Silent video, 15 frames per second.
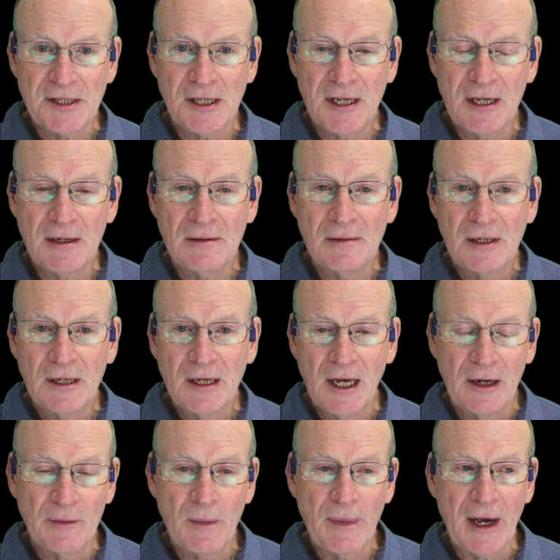again,
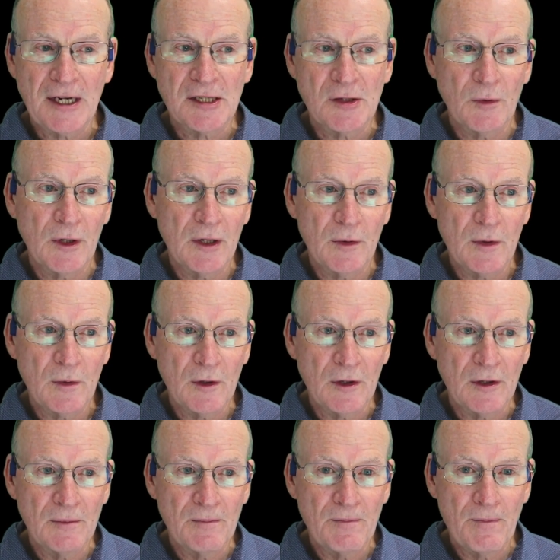and we're back to where we
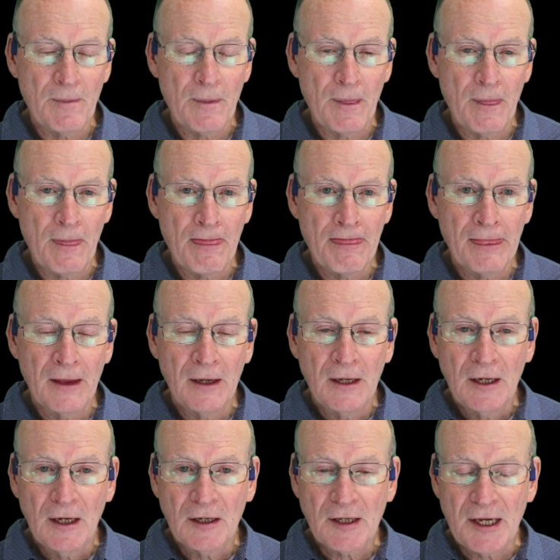were.
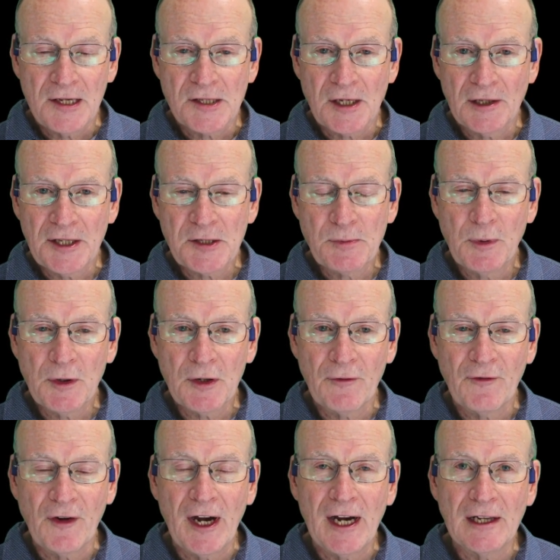Okay, so let's put a
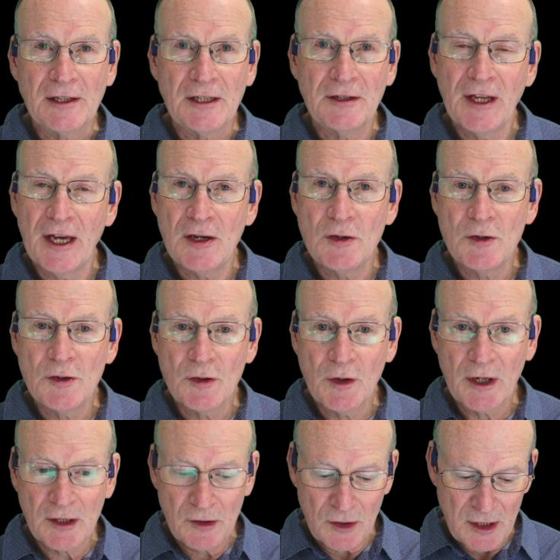file in that new
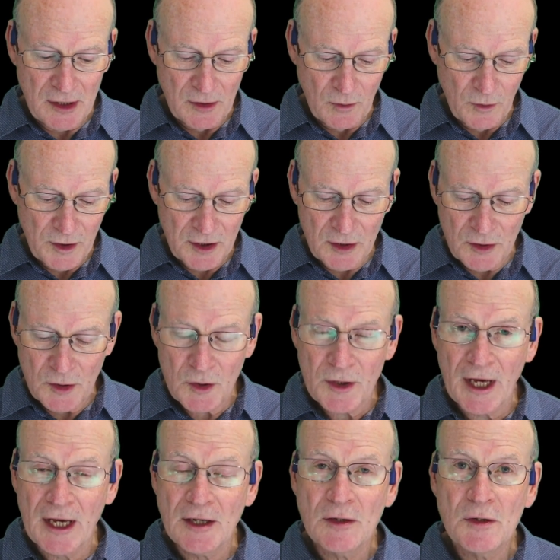directory. We can do
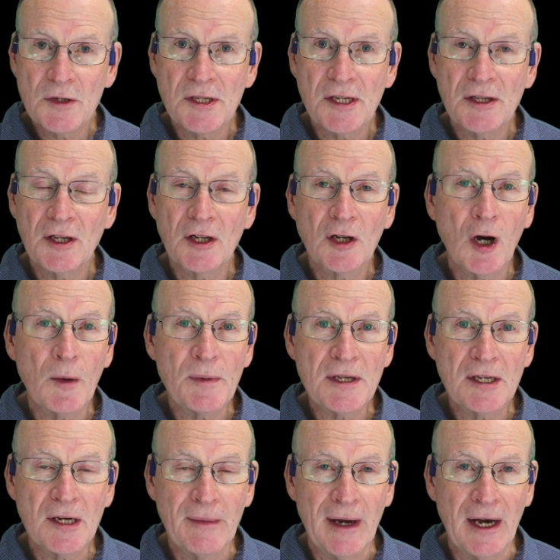that using the copy
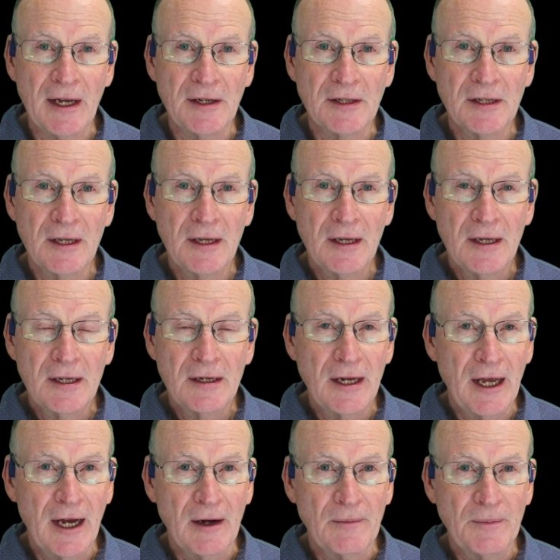command.
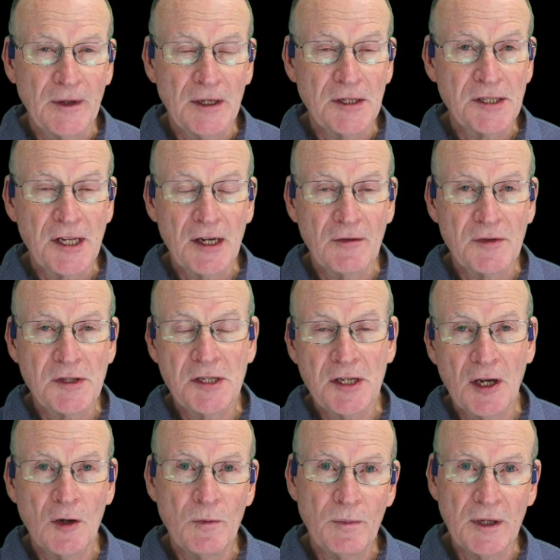Now, instead of
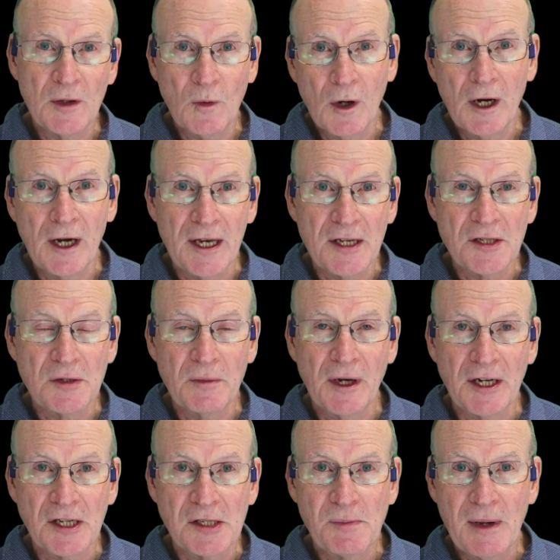copy, as you
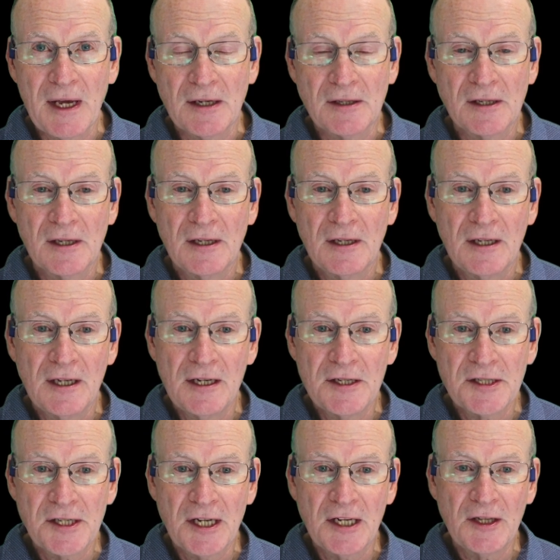might expect,
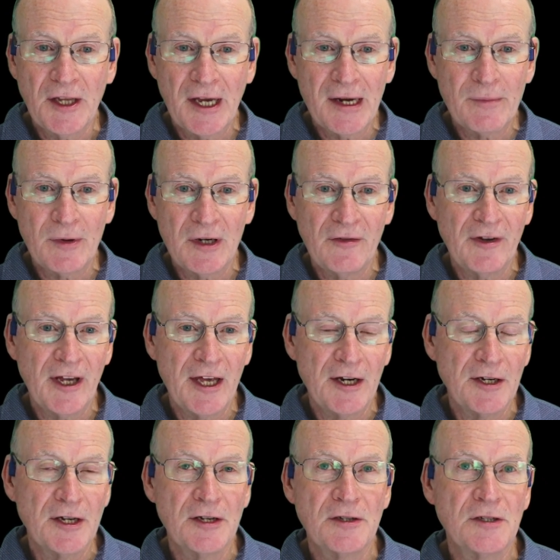instead they
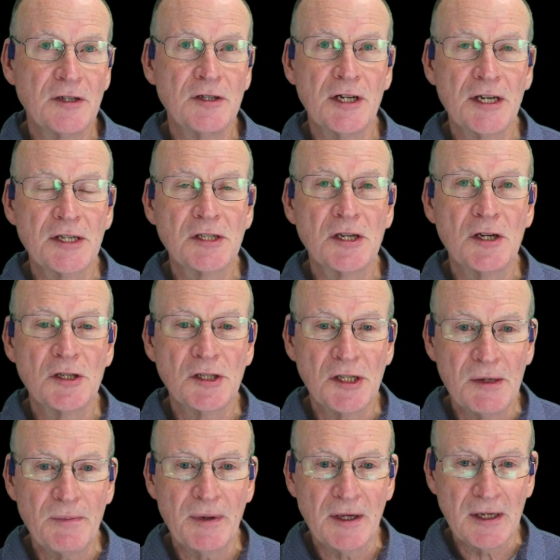abbreviated it to just
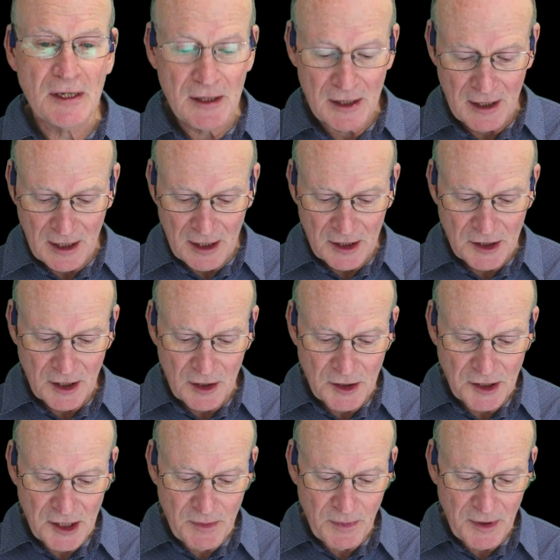cp. So
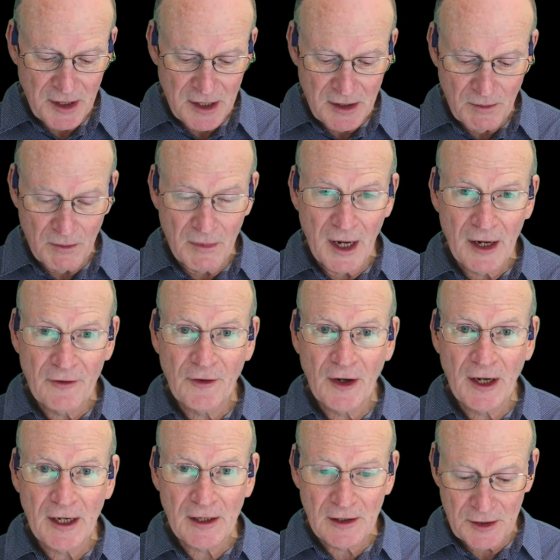cp my
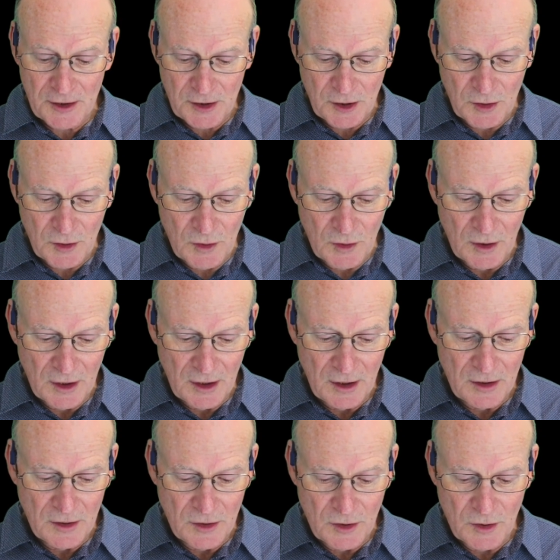file to
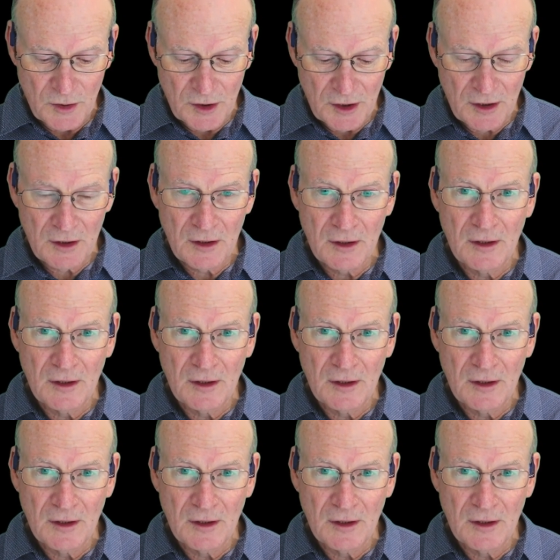newdir,